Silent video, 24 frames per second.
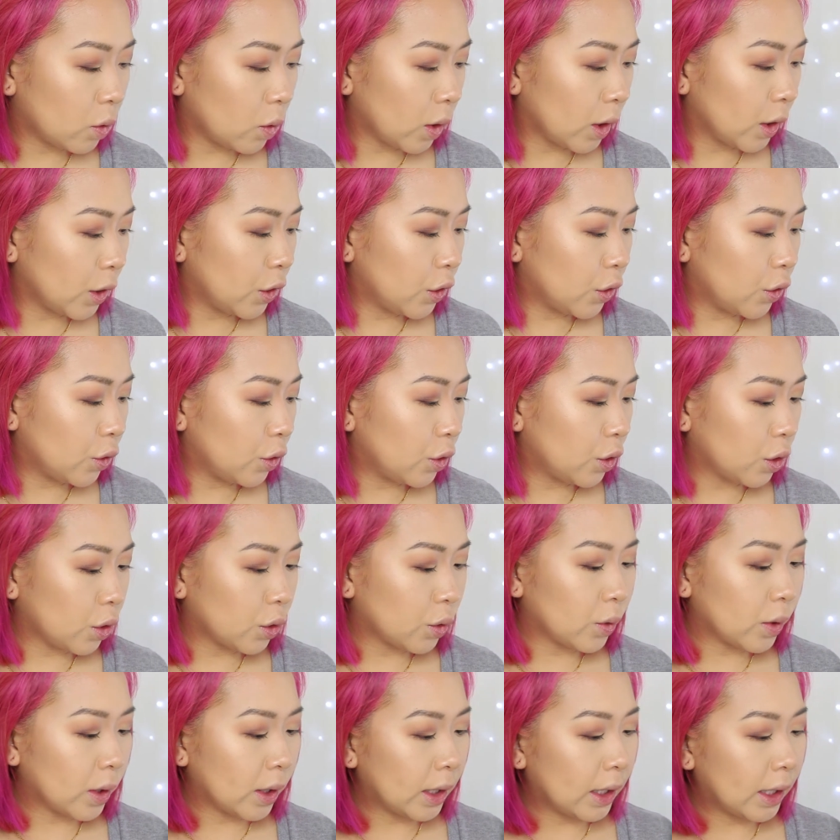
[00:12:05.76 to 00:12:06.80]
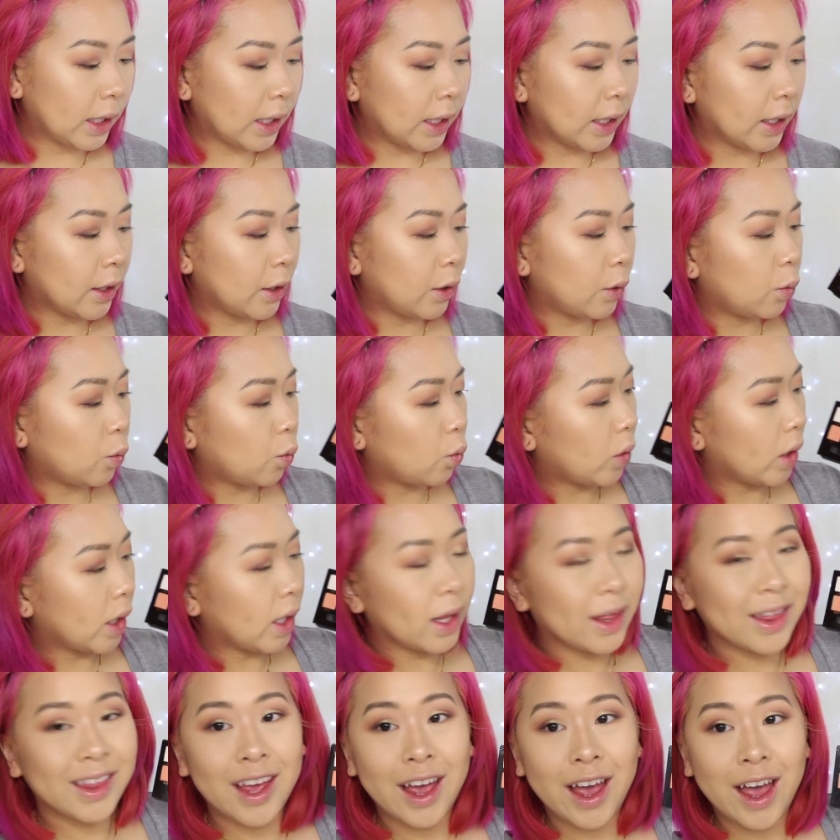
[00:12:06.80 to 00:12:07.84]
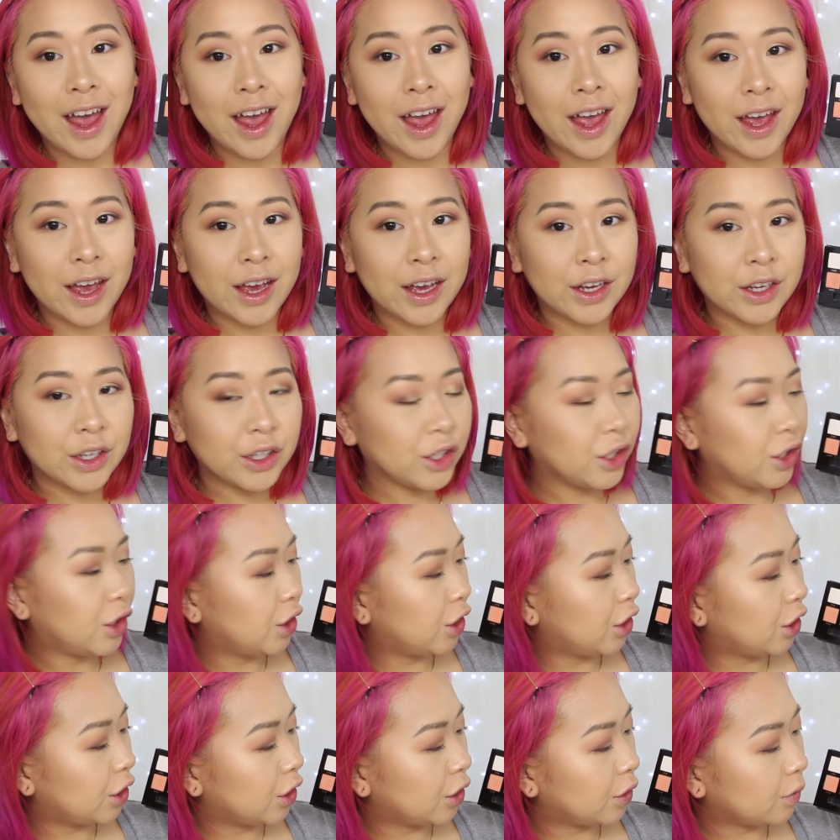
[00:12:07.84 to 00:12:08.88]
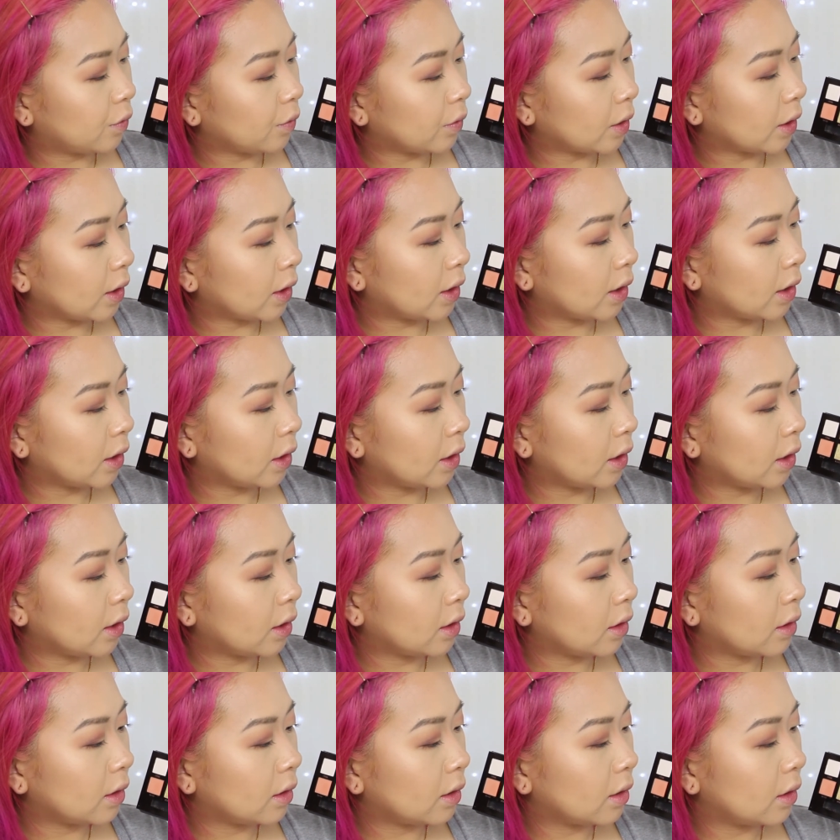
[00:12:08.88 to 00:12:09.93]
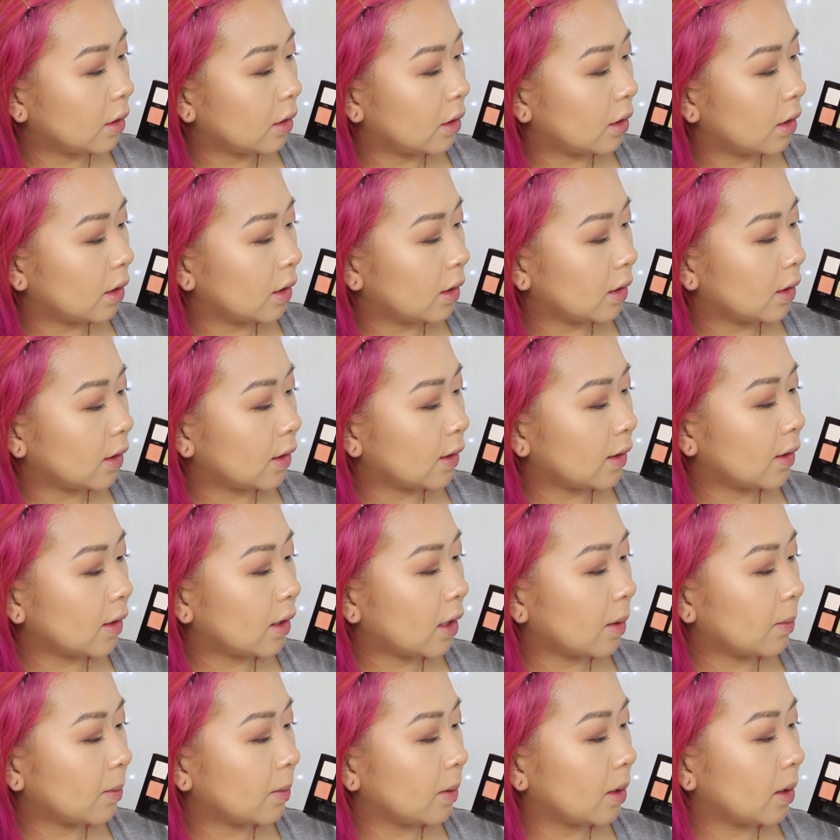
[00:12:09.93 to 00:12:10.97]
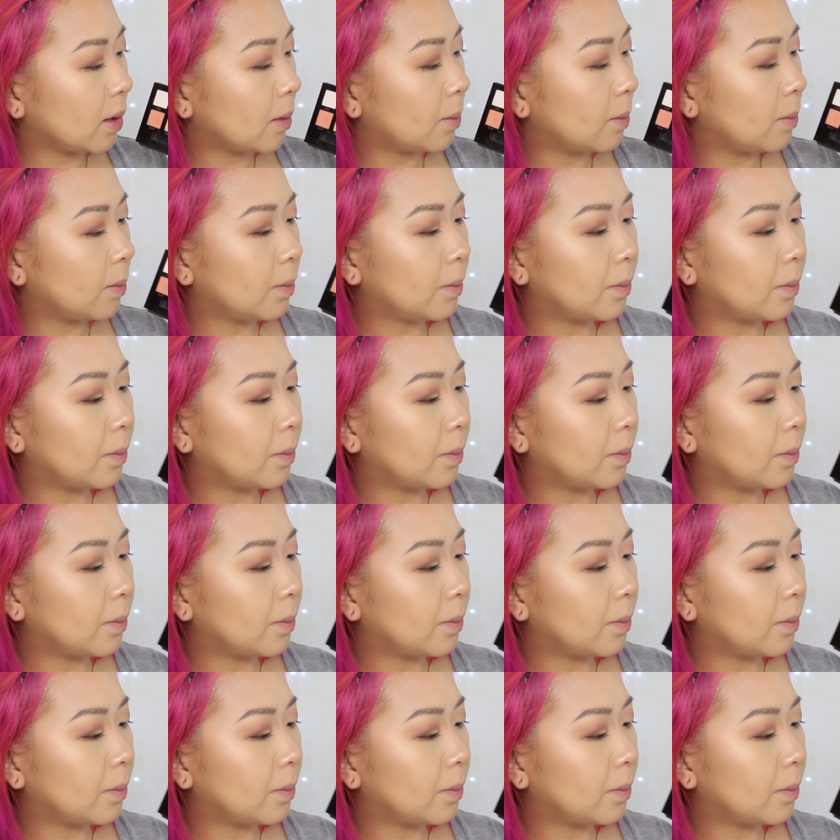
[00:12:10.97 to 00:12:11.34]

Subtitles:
going to go in with Edge right here. Just tap tap.